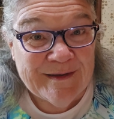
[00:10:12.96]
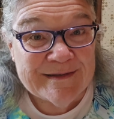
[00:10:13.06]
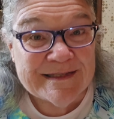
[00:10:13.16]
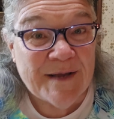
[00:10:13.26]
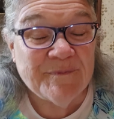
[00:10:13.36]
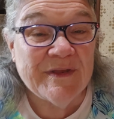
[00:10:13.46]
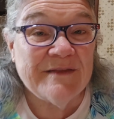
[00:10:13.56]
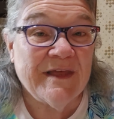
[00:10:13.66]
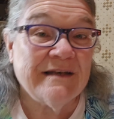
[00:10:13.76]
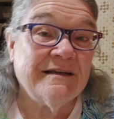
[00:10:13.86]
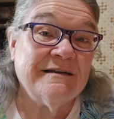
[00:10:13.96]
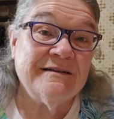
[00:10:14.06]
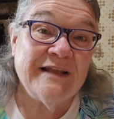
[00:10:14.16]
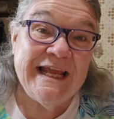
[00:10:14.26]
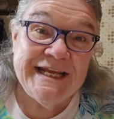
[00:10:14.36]
something that
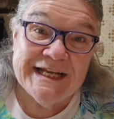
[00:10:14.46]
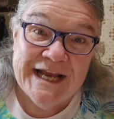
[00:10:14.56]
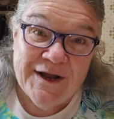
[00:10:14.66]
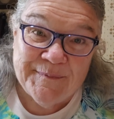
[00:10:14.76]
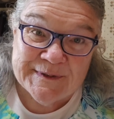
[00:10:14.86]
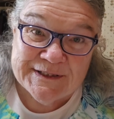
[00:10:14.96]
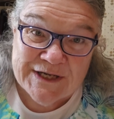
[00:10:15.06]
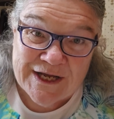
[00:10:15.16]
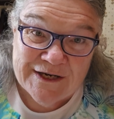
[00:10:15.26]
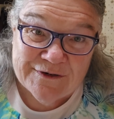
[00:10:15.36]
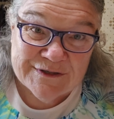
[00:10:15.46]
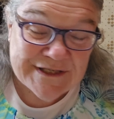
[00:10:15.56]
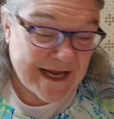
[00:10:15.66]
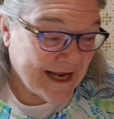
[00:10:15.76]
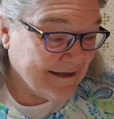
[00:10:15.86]
he can help us to
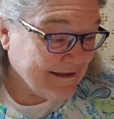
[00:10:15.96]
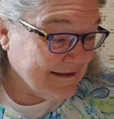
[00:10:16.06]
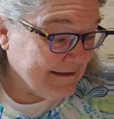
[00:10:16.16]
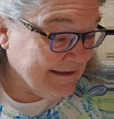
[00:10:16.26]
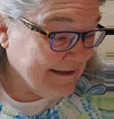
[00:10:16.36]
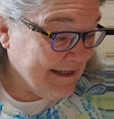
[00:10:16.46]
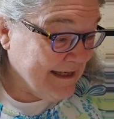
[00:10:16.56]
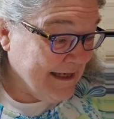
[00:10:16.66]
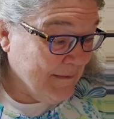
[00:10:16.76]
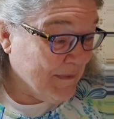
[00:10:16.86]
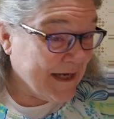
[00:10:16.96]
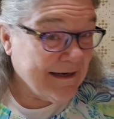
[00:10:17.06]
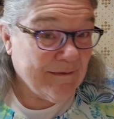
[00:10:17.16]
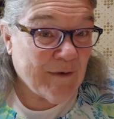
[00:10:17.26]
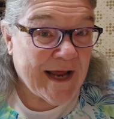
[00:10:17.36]
understand. But
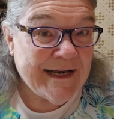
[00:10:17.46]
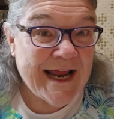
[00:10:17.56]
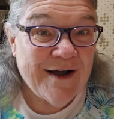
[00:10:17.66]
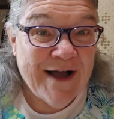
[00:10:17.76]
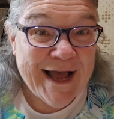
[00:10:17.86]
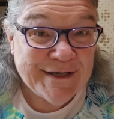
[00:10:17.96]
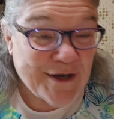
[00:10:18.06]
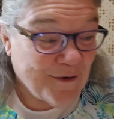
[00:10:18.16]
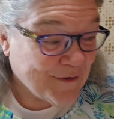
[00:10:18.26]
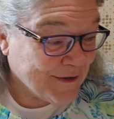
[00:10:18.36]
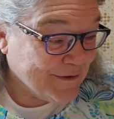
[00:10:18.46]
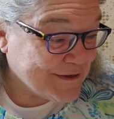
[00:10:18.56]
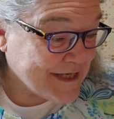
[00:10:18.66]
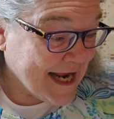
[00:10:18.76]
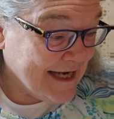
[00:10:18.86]
right now I don't
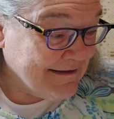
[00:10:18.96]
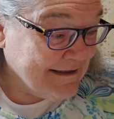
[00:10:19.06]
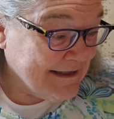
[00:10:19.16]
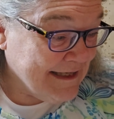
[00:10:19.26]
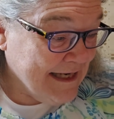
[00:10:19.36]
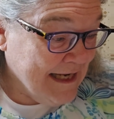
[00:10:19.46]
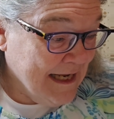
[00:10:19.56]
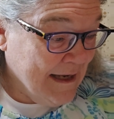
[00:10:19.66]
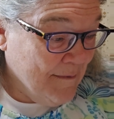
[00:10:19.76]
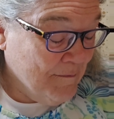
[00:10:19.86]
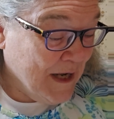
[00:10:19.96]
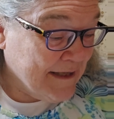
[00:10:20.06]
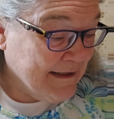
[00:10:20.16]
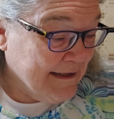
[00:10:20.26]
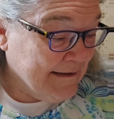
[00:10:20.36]
understand.
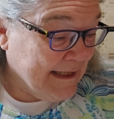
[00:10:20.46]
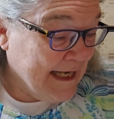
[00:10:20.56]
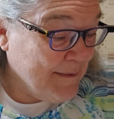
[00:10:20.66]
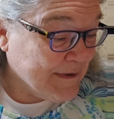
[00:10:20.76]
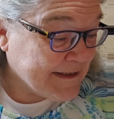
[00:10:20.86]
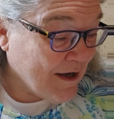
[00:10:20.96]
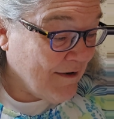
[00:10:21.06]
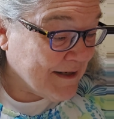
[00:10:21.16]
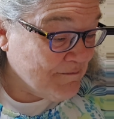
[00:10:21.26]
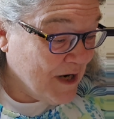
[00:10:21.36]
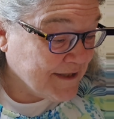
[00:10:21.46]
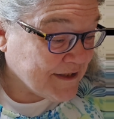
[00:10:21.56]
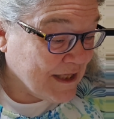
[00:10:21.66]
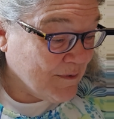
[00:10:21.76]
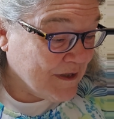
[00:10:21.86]
But he besought him much
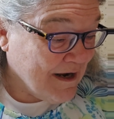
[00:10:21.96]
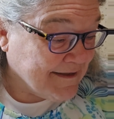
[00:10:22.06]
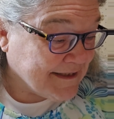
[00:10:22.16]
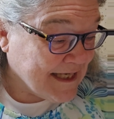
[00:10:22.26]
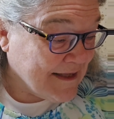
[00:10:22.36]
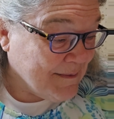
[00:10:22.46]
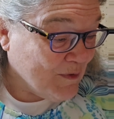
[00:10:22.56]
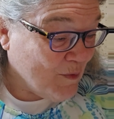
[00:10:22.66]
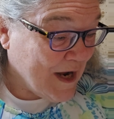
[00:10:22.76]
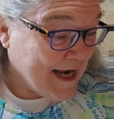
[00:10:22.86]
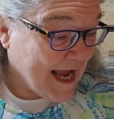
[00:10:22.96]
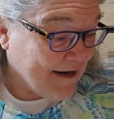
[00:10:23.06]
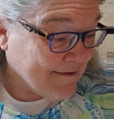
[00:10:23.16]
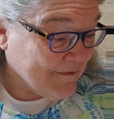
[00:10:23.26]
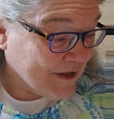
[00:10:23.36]
that he would not send them away
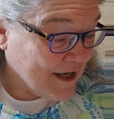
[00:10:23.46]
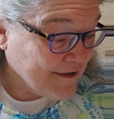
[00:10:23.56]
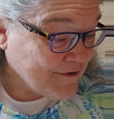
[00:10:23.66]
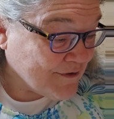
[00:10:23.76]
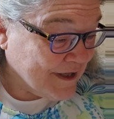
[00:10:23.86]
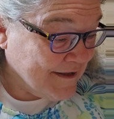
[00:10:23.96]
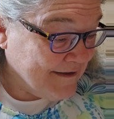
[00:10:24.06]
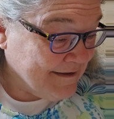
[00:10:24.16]
out of the country.